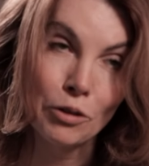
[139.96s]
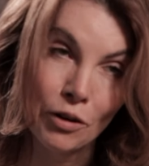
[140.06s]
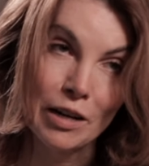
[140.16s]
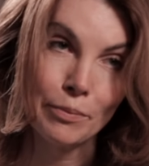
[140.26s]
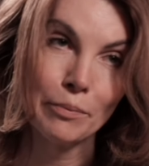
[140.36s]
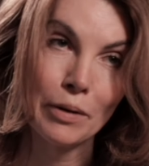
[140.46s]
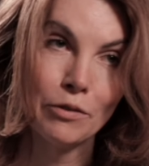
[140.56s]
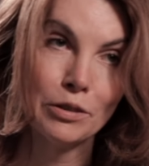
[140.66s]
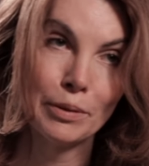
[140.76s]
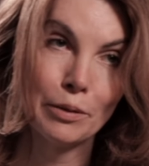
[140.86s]
incredibly
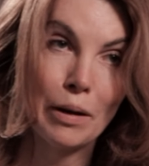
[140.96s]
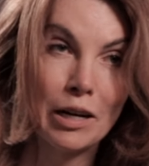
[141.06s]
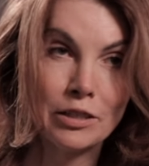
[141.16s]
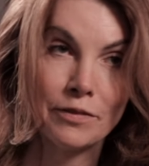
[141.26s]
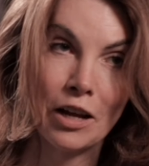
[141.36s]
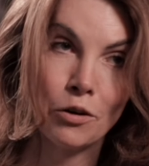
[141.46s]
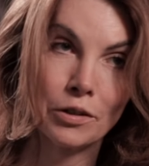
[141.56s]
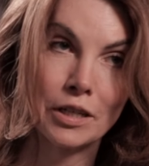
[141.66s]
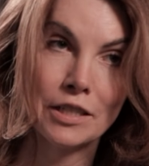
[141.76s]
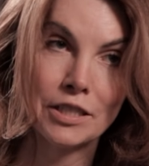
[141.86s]
proud to be a part of that
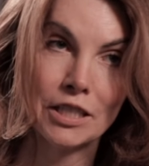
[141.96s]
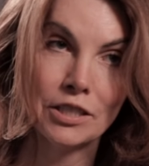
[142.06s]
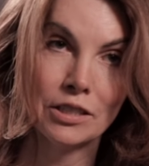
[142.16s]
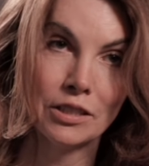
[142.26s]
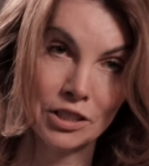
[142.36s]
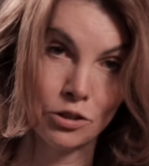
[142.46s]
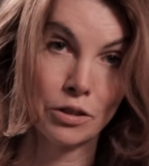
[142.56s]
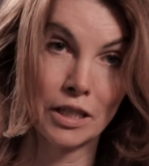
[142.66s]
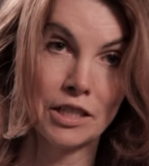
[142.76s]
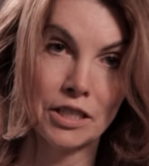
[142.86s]
organisation, this
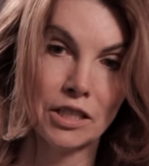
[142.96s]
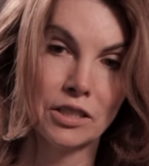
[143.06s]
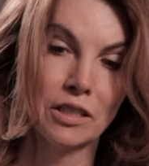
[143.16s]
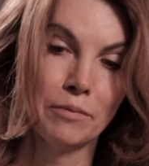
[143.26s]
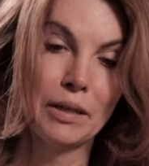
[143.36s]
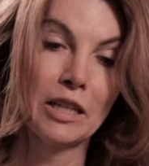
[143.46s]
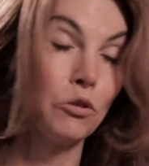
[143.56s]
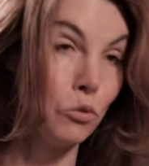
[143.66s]
organisation, and being a